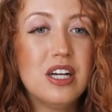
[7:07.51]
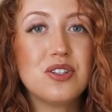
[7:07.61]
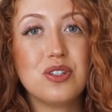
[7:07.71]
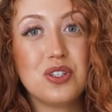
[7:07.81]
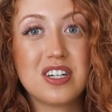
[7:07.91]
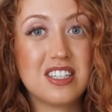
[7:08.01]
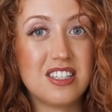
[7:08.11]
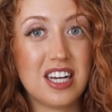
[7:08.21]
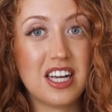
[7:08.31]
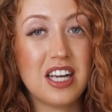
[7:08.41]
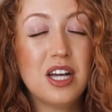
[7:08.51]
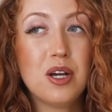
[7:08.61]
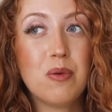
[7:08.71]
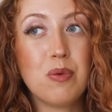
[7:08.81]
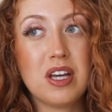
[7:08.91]
So during the day,
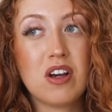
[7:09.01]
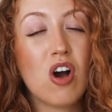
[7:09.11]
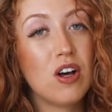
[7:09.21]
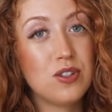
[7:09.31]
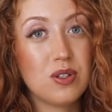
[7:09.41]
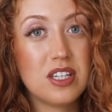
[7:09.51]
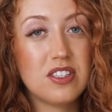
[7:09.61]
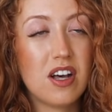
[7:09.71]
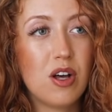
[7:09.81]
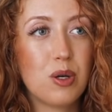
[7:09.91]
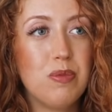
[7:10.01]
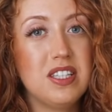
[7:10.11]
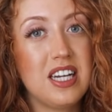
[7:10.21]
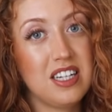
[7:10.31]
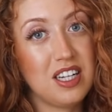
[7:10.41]
we can't really talk, but
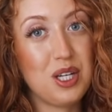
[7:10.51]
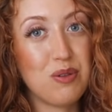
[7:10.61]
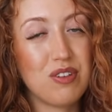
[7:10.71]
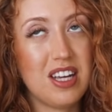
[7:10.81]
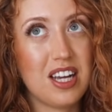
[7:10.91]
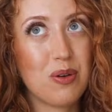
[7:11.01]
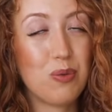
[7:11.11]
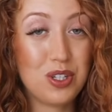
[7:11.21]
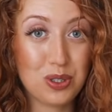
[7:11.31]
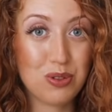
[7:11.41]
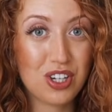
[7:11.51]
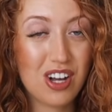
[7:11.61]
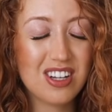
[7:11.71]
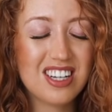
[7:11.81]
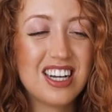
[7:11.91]
then in the evening, we do
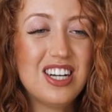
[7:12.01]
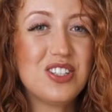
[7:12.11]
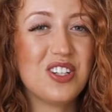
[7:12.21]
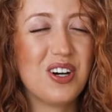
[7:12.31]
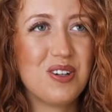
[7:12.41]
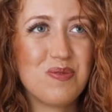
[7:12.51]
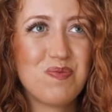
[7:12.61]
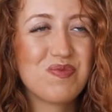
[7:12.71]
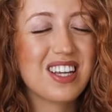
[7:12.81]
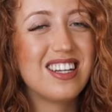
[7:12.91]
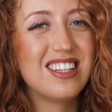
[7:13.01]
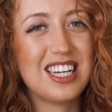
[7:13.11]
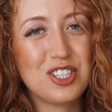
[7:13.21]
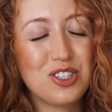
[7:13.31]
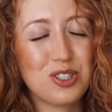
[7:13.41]
talk. So
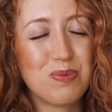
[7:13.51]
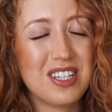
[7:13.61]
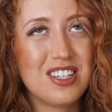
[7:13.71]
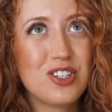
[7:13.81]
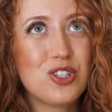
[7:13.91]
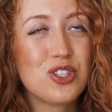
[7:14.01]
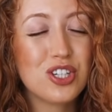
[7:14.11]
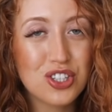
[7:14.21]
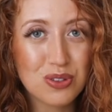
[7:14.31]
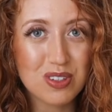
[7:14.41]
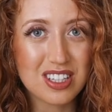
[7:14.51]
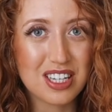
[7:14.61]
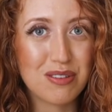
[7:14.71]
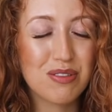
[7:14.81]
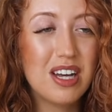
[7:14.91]
that's just been such a
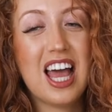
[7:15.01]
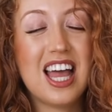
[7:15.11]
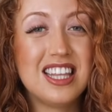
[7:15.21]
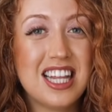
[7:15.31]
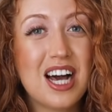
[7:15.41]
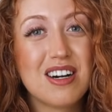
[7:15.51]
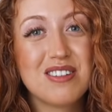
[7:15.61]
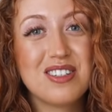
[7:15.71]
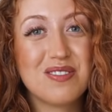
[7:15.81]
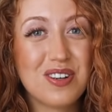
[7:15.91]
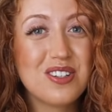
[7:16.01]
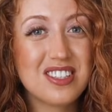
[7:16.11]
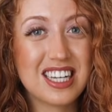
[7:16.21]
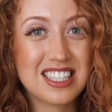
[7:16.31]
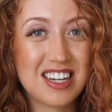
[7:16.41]
relief. And now the
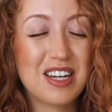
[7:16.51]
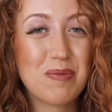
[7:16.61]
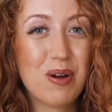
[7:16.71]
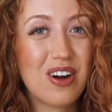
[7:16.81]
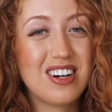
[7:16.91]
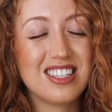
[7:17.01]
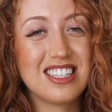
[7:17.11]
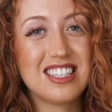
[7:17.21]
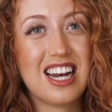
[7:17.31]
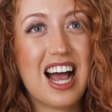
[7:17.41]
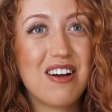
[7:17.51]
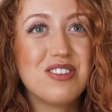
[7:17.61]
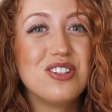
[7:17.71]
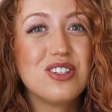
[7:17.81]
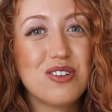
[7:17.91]
most exciting part is that
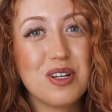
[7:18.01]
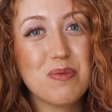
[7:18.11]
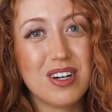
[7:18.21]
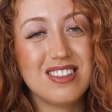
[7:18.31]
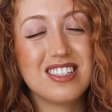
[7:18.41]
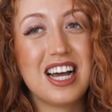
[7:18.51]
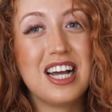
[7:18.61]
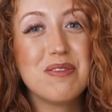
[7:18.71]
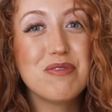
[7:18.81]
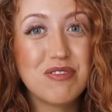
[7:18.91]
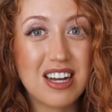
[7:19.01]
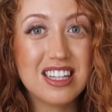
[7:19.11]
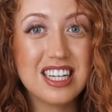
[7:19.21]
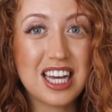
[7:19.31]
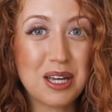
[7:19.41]
after 3 months, I am
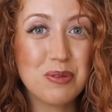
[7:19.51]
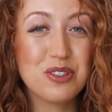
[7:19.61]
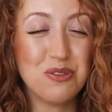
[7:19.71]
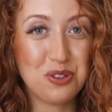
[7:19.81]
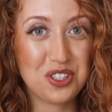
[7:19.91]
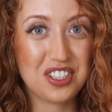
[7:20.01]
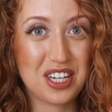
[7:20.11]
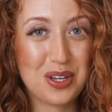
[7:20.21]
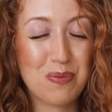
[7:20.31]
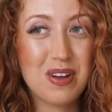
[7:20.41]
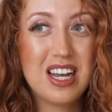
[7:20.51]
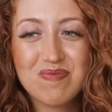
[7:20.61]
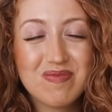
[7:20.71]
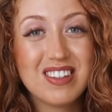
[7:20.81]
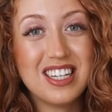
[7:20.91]
finally able to visit him.
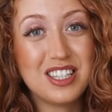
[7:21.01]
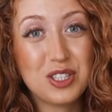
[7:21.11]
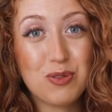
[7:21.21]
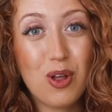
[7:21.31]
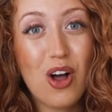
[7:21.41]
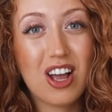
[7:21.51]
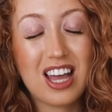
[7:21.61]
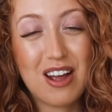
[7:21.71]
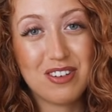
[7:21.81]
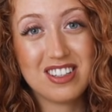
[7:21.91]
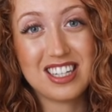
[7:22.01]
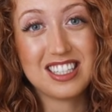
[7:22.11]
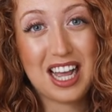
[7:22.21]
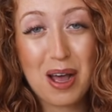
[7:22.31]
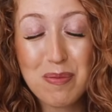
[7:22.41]
in this vlog everything
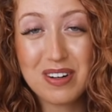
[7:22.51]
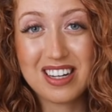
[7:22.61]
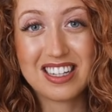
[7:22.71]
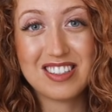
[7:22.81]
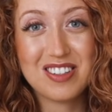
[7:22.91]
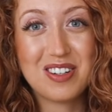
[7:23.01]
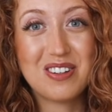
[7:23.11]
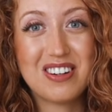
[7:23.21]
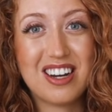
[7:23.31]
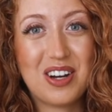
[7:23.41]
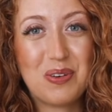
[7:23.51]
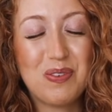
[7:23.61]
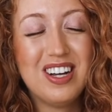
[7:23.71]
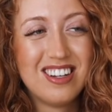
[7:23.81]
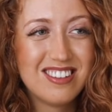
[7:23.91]
is happening, so
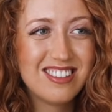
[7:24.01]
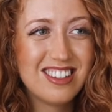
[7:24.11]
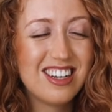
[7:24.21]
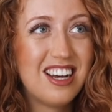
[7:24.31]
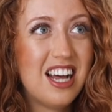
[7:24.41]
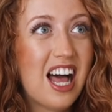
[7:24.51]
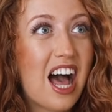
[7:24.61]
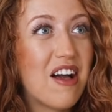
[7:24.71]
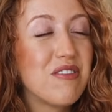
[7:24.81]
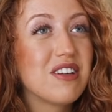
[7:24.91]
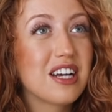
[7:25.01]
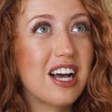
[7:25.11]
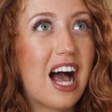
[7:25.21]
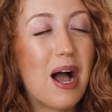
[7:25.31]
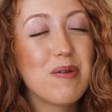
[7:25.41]
I feel like
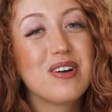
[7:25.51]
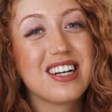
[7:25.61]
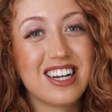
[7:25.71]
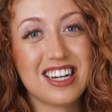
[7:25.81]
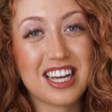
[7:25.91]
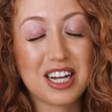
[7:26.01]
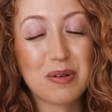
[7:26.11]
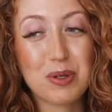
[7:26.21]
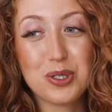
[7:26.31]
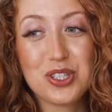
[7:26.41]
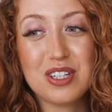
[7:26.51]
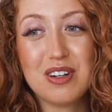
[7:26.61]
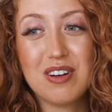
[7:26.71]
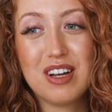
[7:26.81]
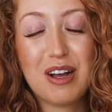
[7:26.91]
I'm already kind of getting
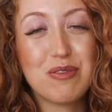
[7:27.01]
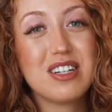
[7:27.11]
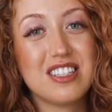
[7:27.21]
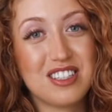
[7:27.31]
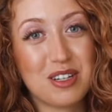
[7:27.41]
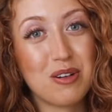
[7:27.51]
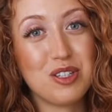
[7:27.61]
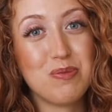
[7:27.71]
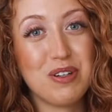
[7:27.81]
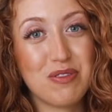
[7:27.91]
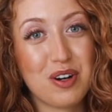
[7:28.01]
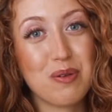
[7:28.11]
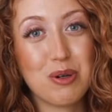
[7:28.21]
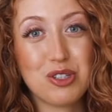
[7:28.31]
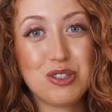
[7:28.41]
emotional. I think this is going to be a very
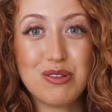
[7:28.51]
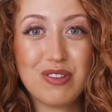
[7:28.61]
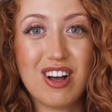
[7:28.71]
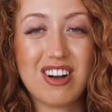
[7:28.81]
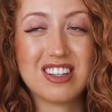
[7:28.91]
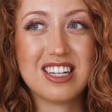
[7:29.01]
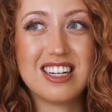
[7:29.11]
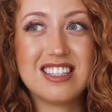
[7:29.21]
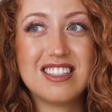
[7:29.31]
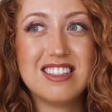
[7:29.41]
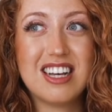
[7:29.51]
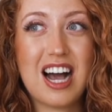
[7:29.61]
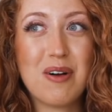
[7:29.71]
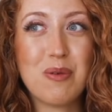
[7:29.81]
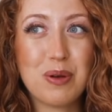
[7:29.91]
emotional vlog that
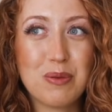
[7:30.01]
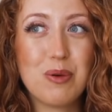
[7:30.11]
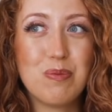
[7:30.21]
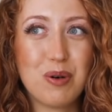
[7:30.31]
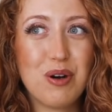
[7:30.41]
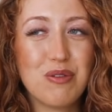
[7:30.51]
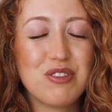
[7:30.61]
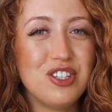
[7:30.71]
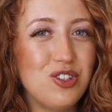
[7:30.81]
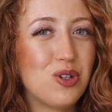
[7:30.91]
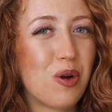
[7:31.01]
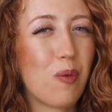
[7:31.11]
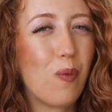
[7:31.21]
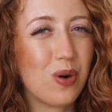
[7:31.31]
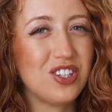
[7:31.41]
we will both enjoy
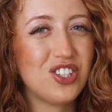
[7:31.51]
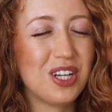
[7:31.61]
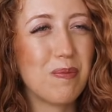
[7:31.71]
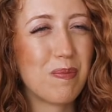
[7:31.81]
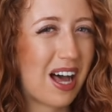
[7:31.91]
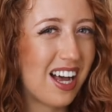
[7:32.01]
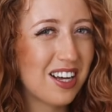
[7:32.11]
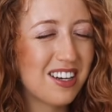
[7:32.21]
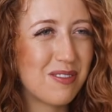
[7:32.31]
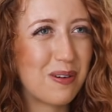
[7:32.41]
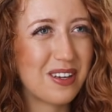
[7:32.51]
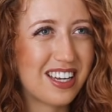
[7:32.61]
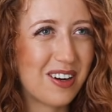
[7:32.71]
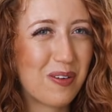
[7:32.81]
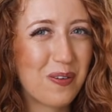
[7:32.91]
watching back when we
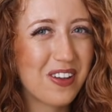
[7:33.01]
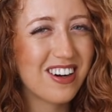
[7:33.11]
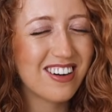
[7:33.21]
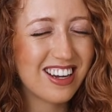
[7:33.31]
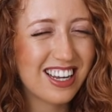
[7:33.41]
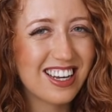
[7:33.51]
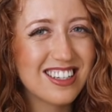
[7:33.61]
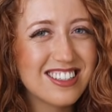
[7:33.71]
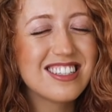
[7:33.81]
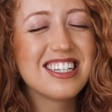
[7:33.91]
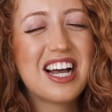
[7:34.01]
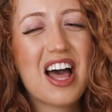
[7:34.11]
get older, I guess.